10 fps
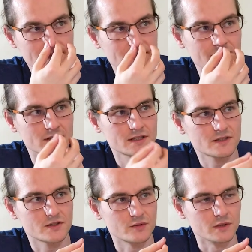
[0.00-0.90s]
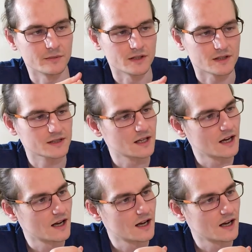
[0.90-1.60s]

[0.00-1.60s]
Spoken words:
72 millimeters.